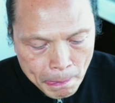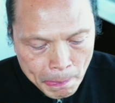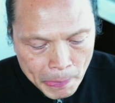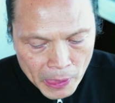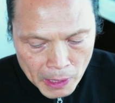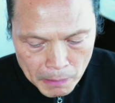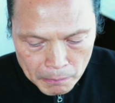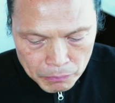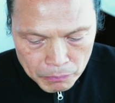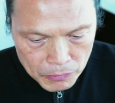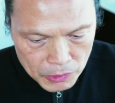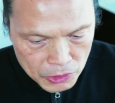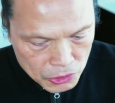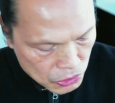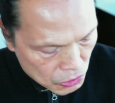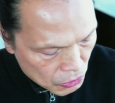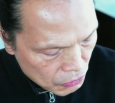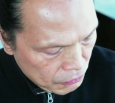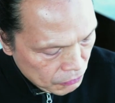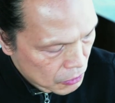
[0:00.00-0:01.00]
Mm,
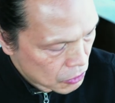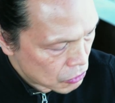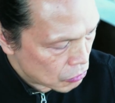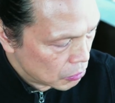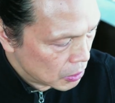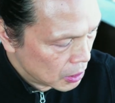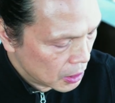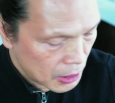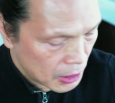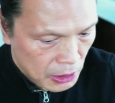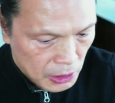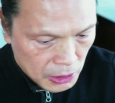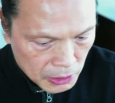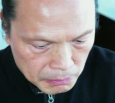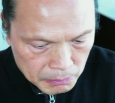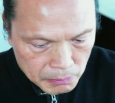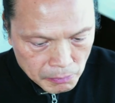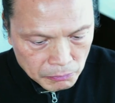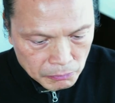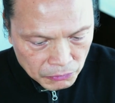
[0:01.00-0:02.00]
this tofu is really good,
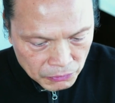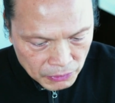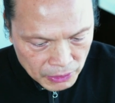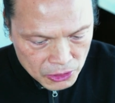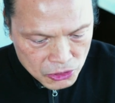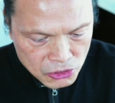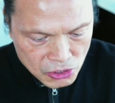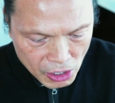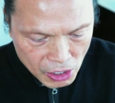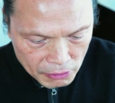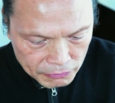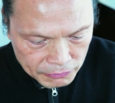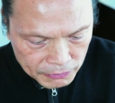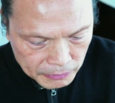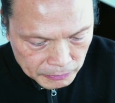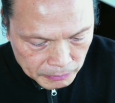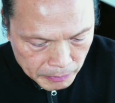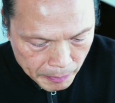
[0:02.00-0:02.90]
very soft.